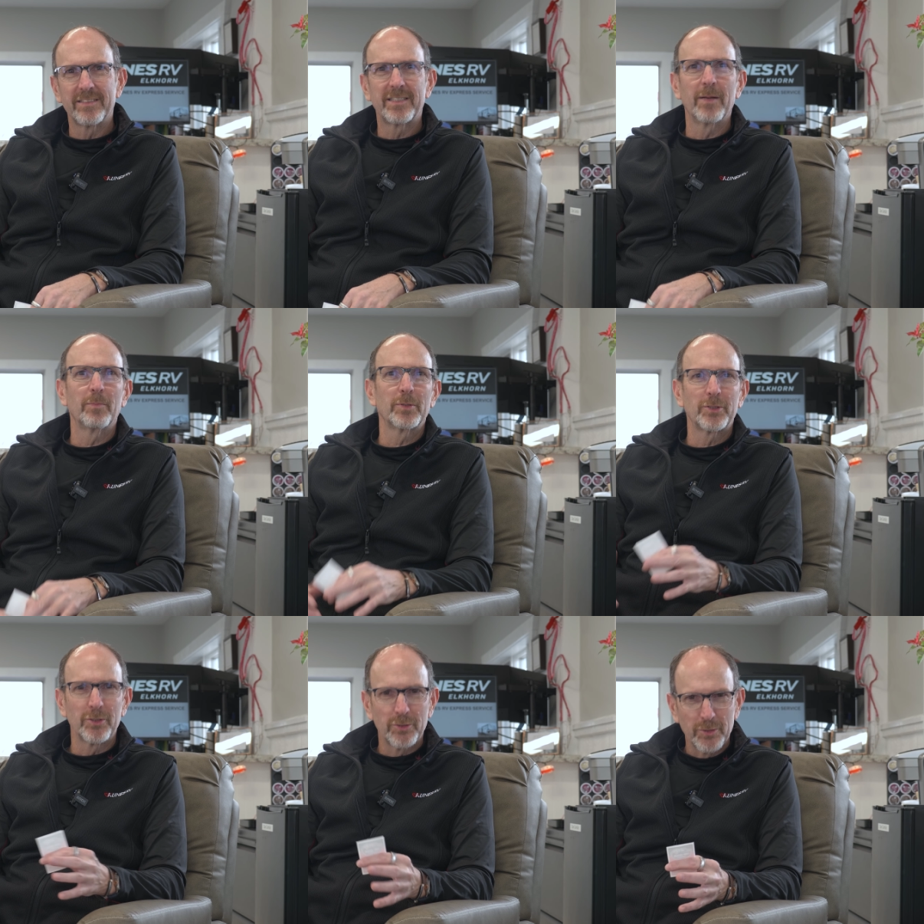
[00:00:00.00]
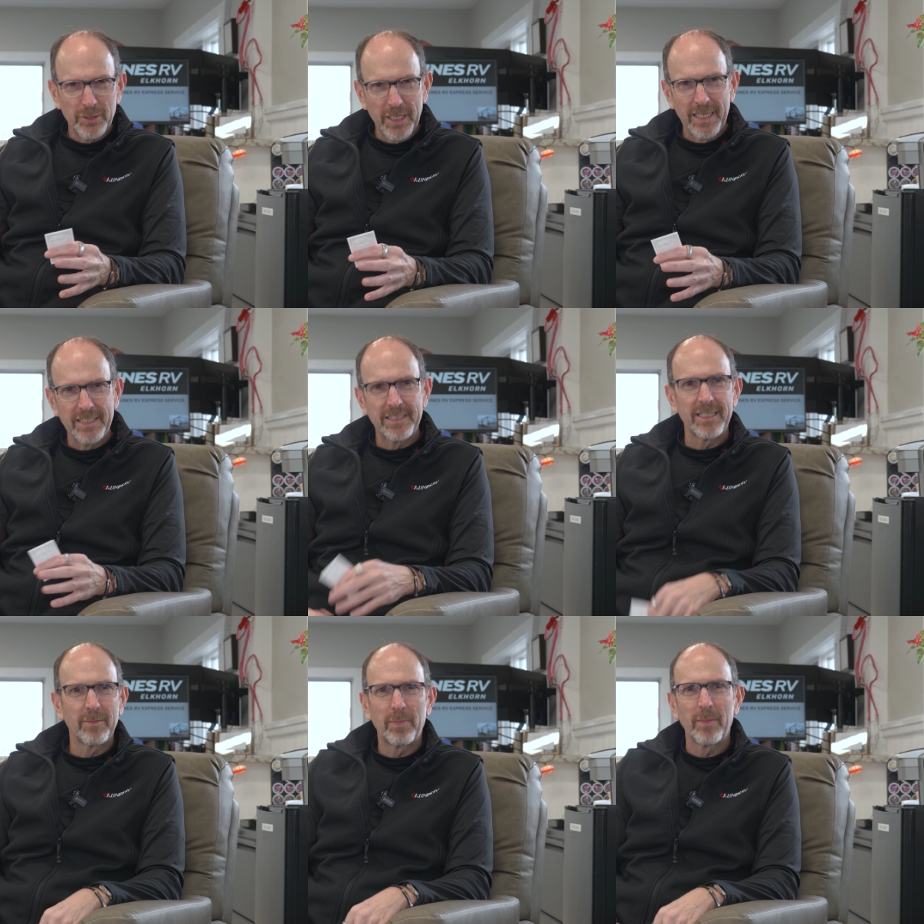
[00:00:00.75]
Temperatures are
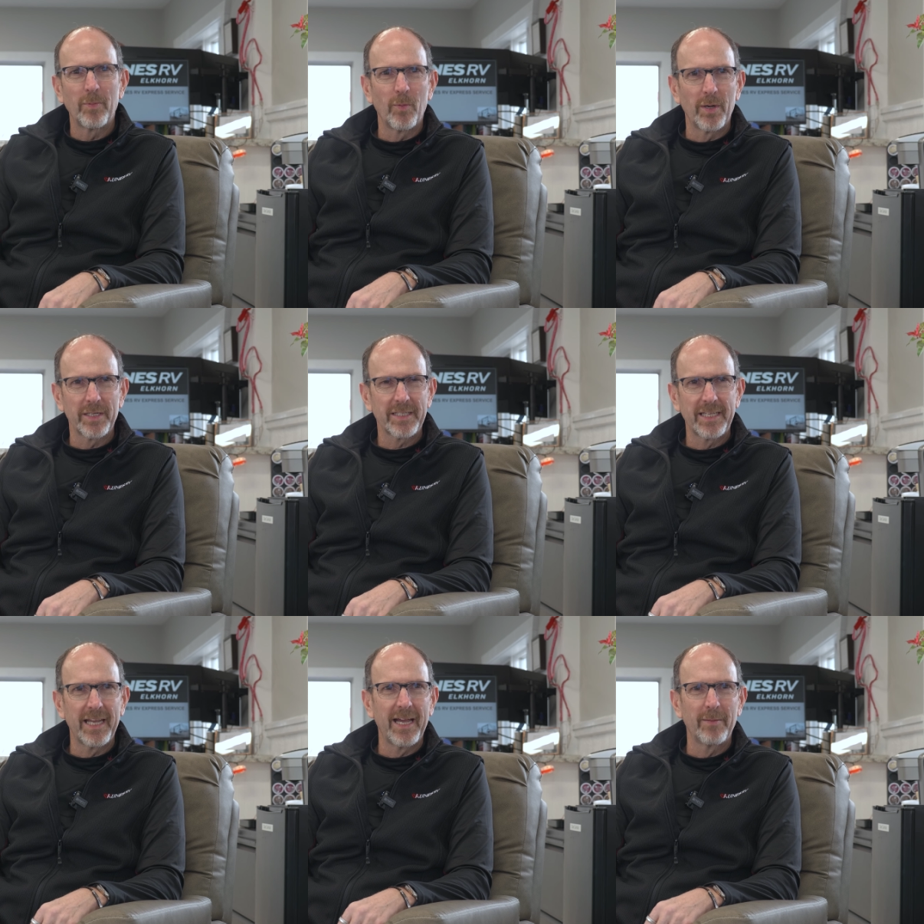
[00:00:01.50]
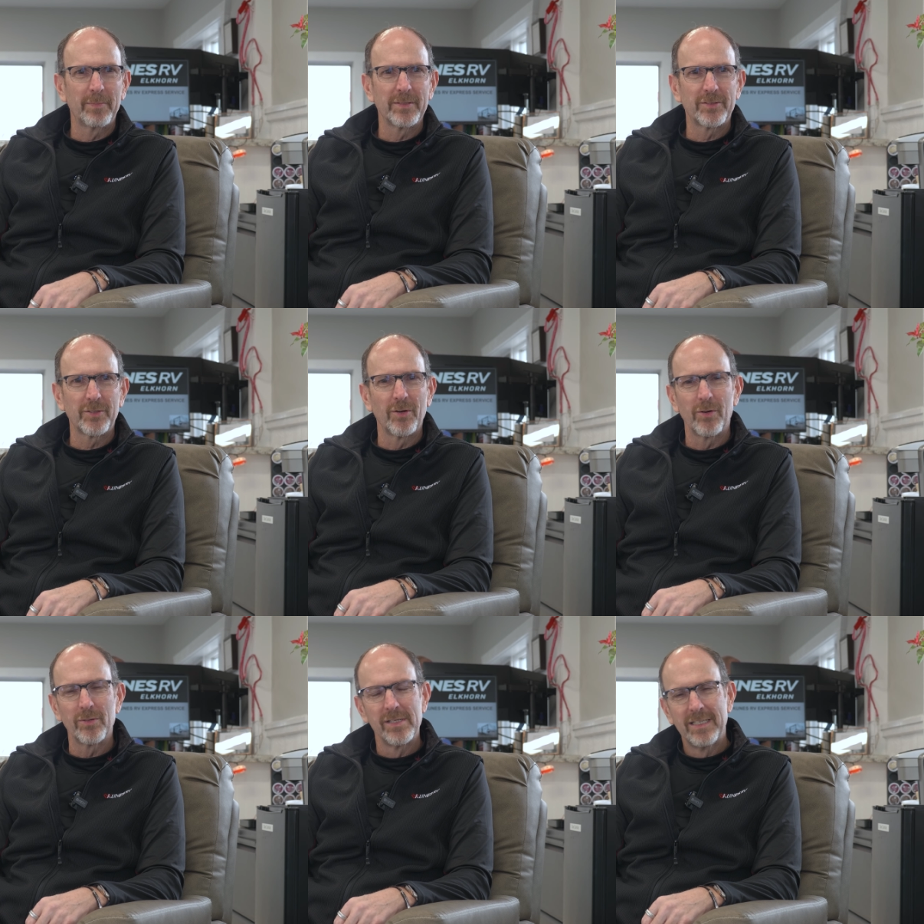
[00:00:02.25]
changing. People want to camp. And
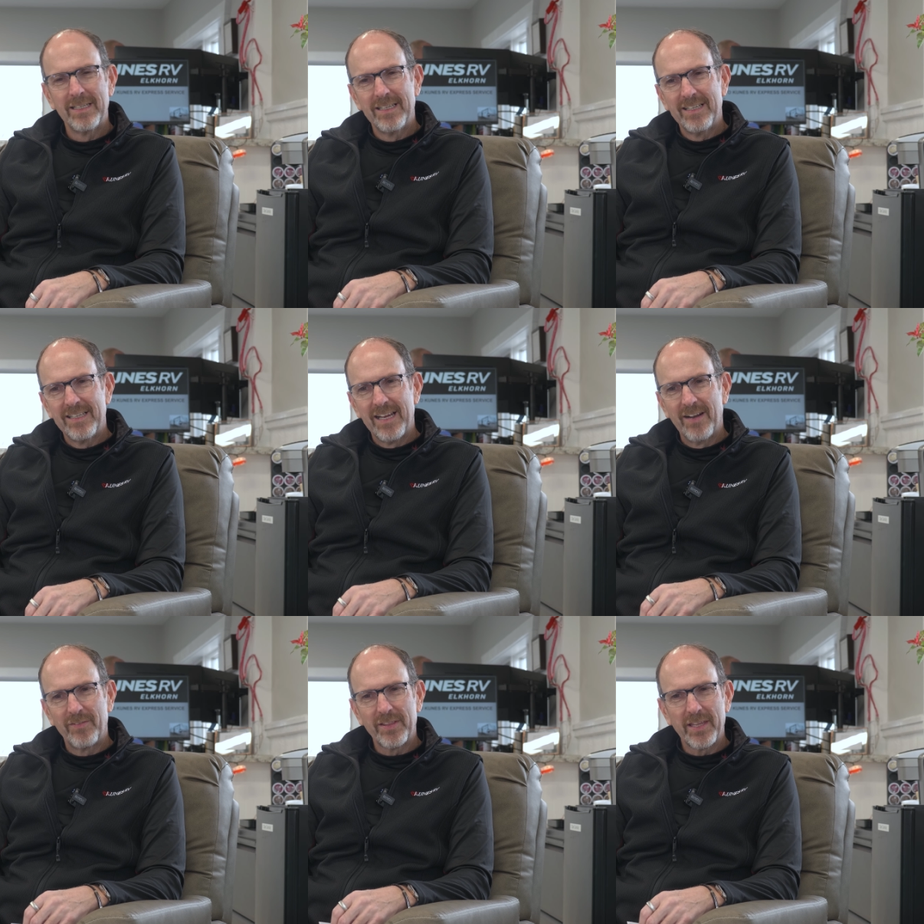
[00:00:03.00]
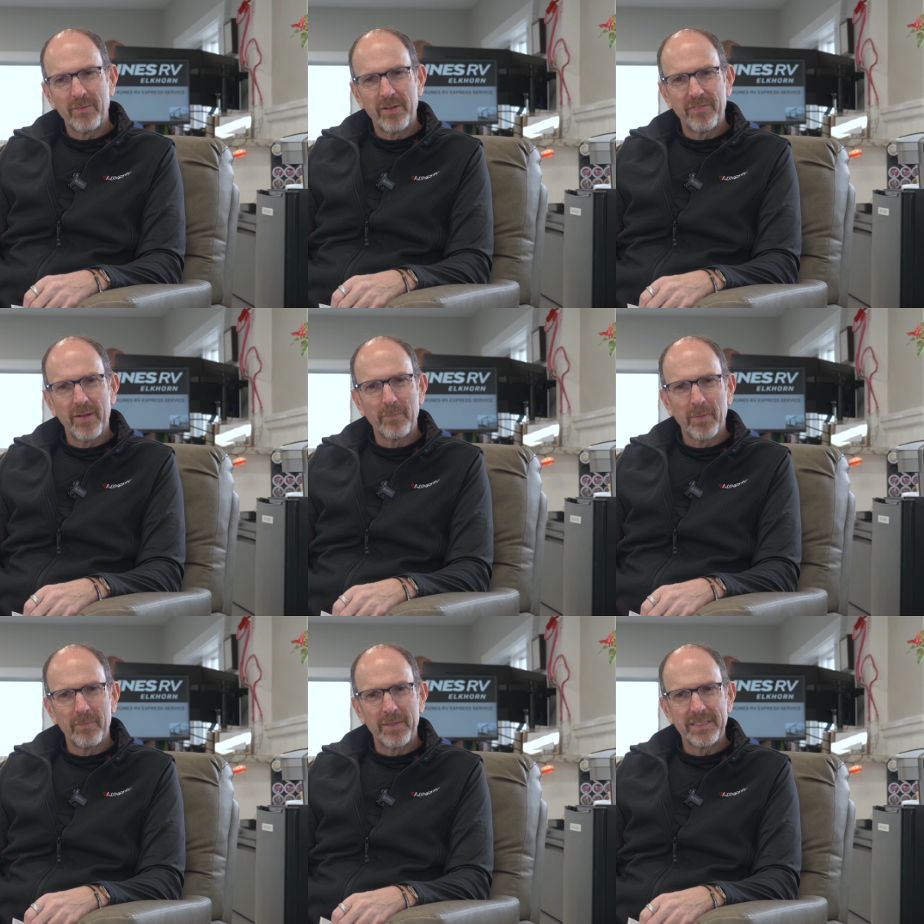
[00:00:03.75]
so everything we've
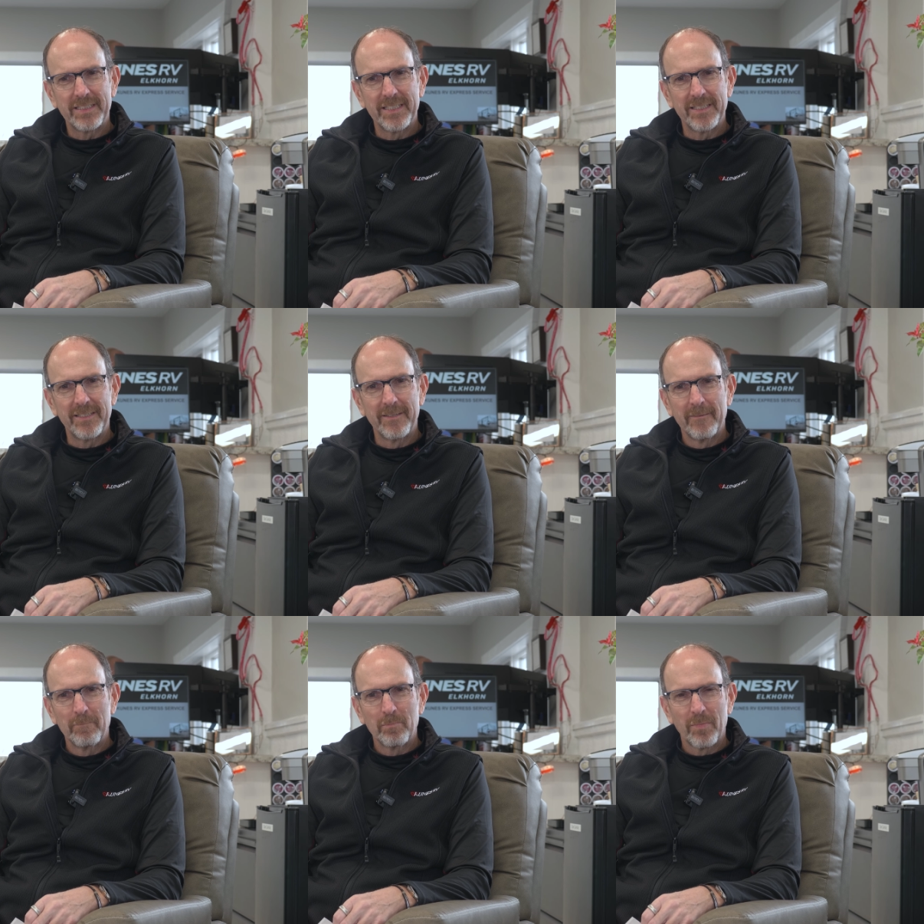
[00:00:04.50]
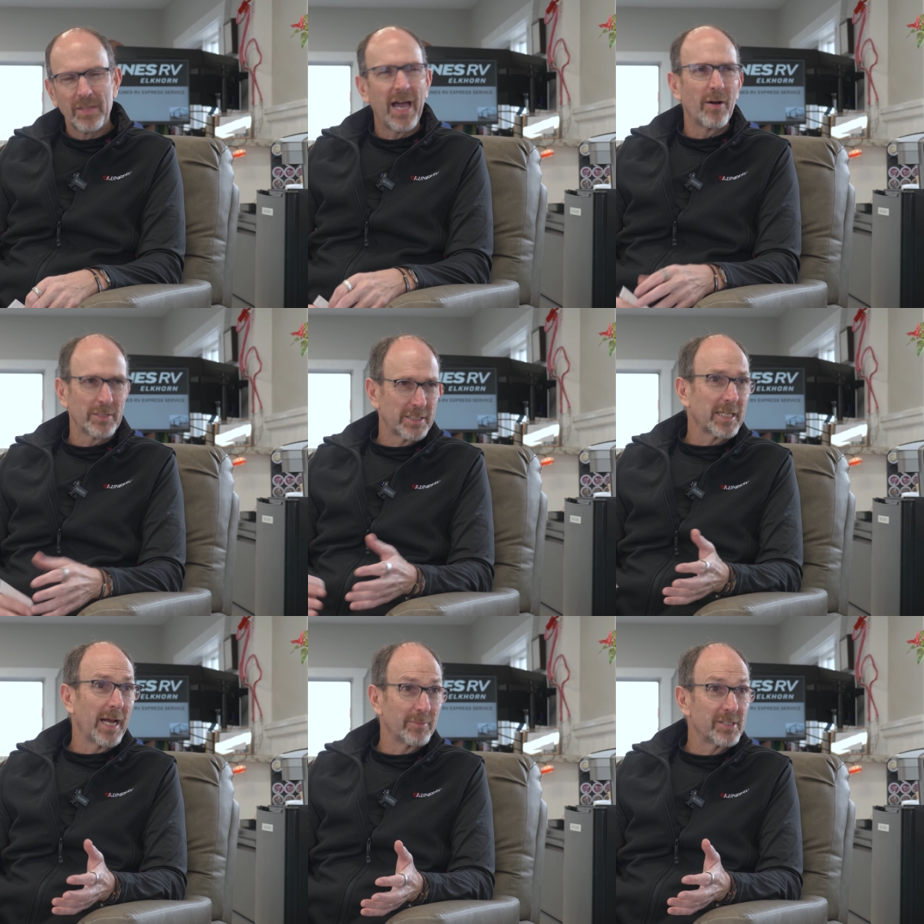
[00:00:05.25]
implemented, now it's
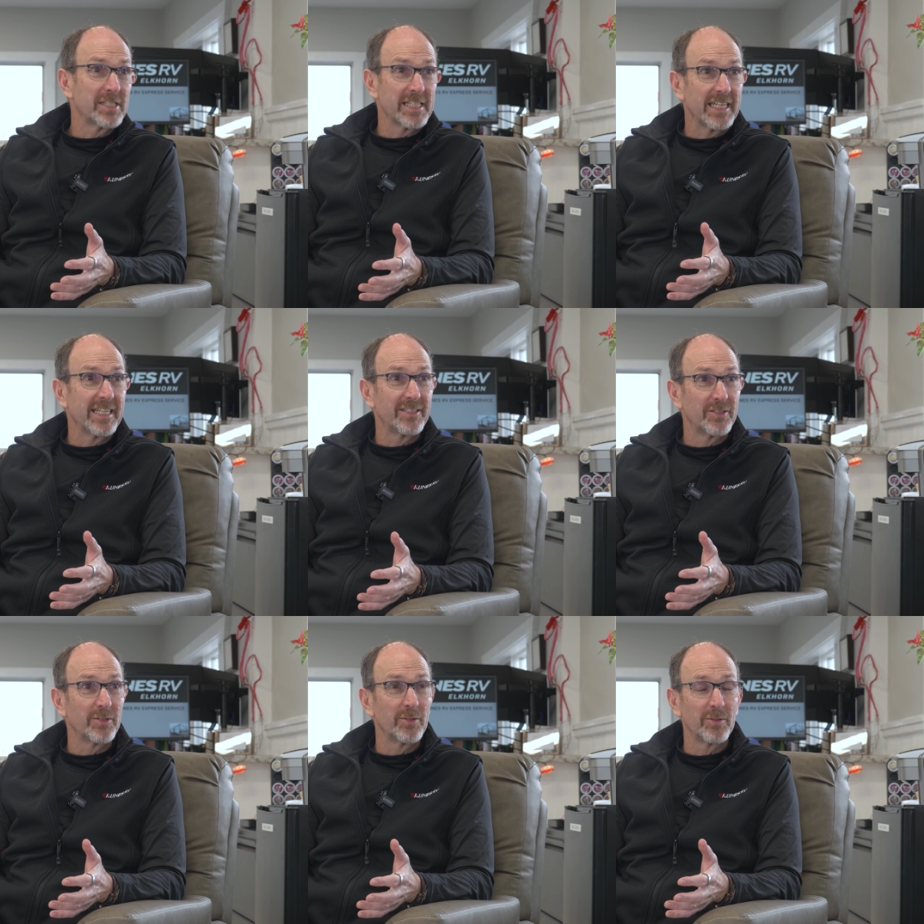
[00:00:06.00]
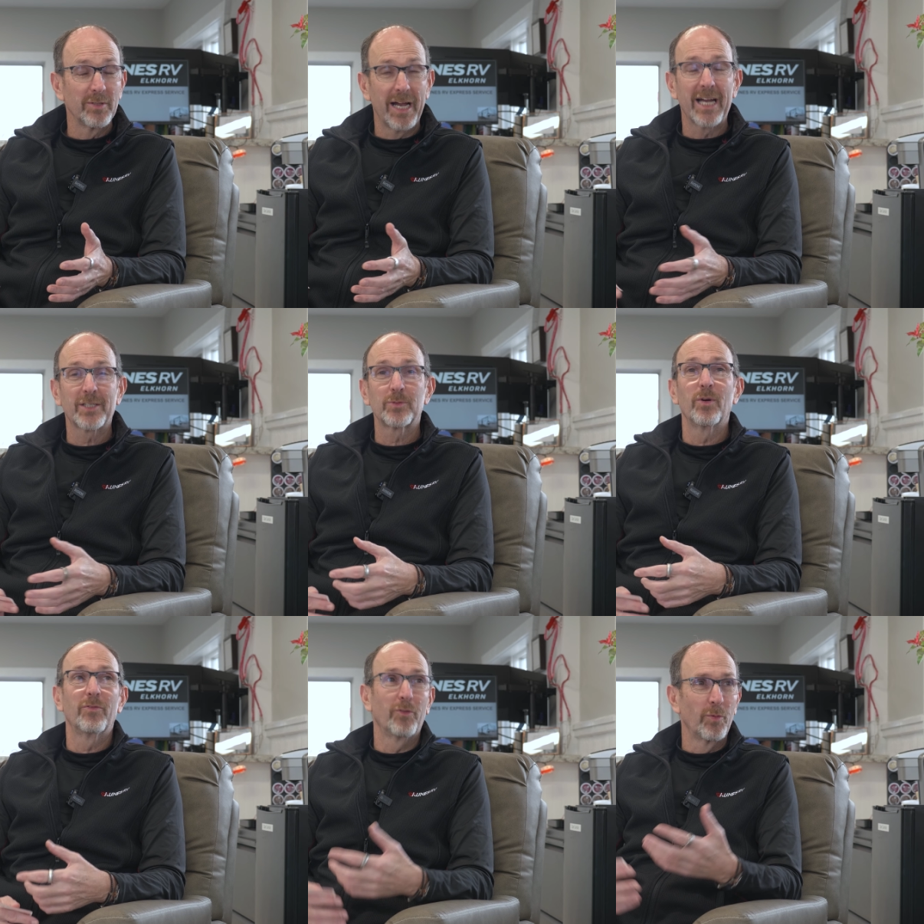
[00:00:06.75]
time to see to
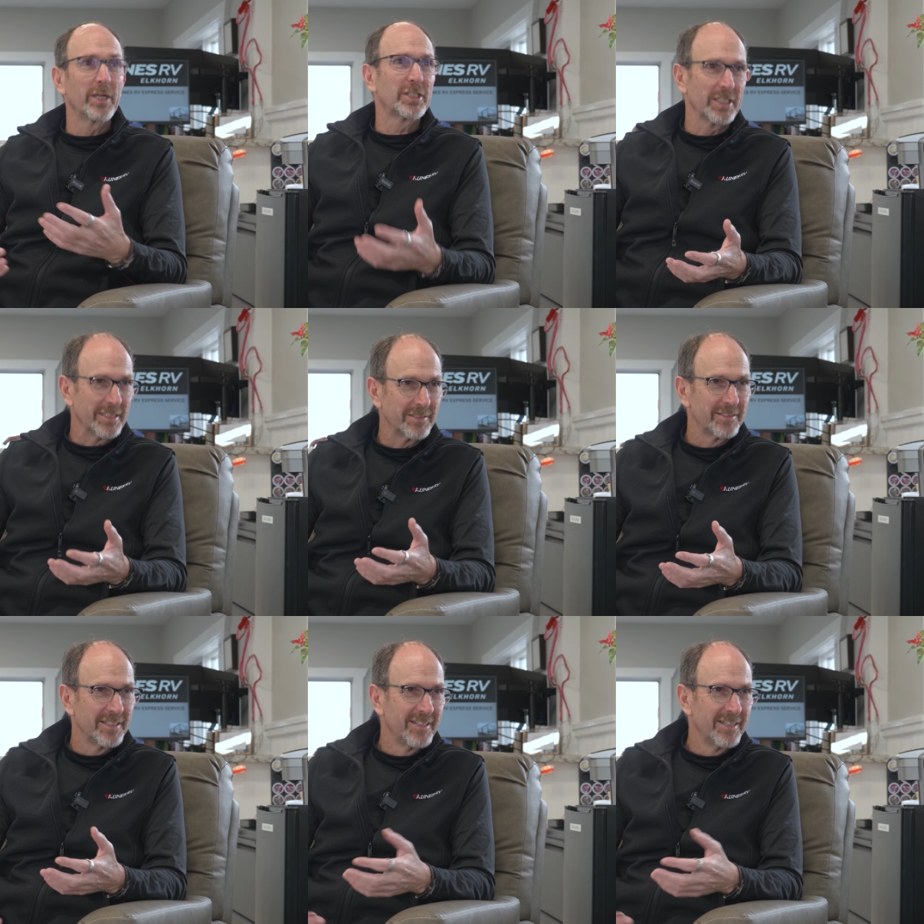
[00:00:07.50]
actual fruition.